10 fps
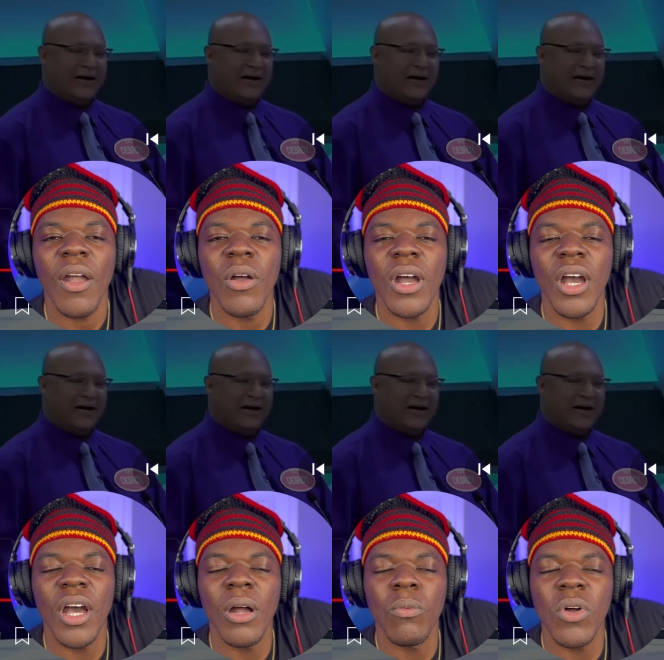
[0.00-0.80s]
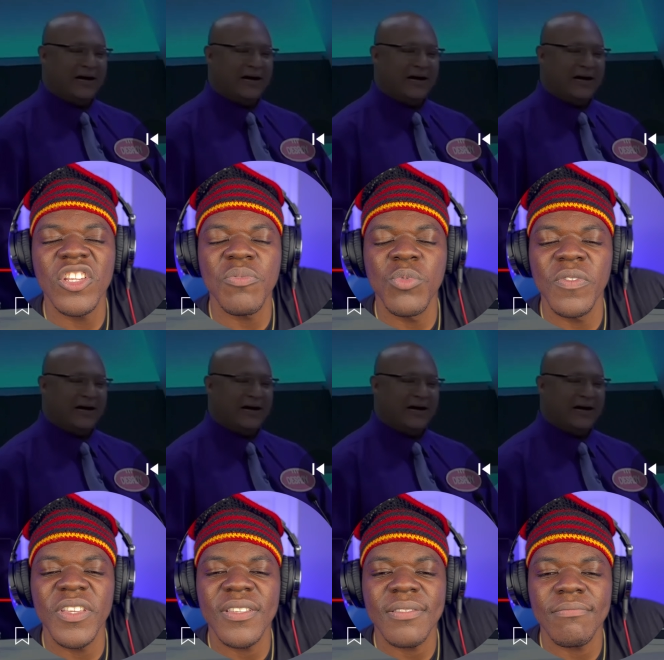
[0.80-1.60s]
Speaker 1: Uh, watch
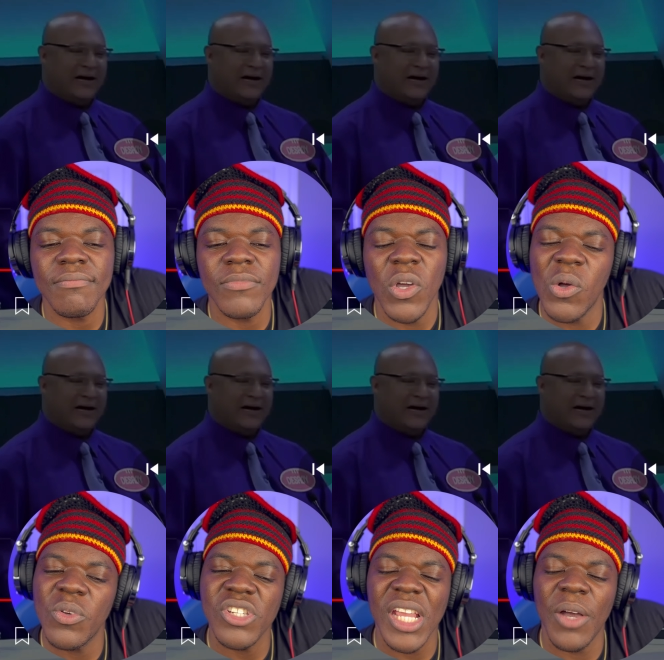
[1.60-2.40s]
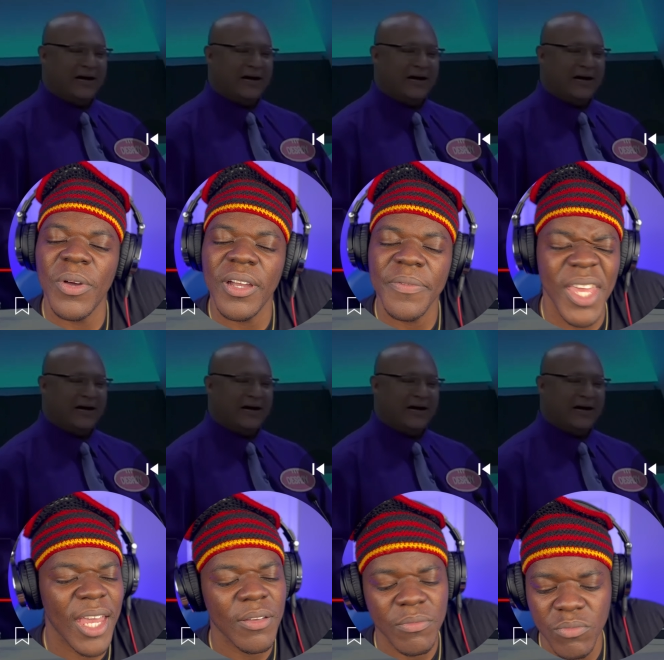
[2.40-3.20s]
movies. No, shower. Yeah,
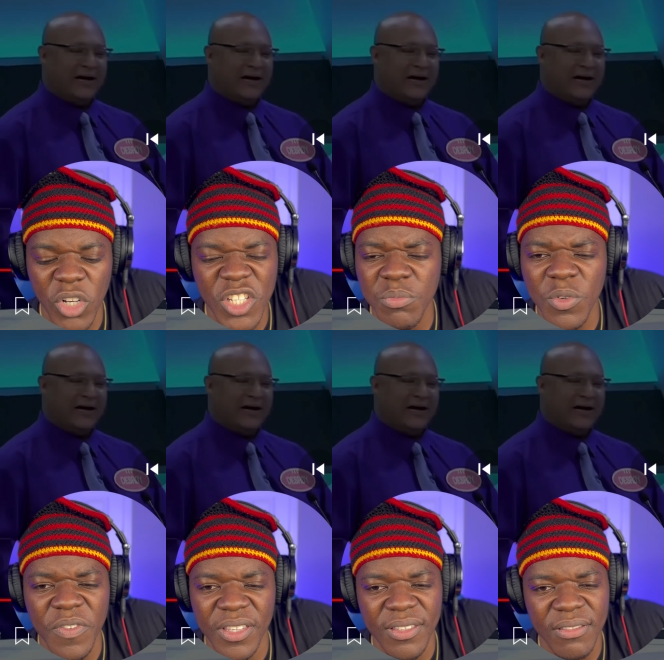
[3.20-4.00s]
watch movies.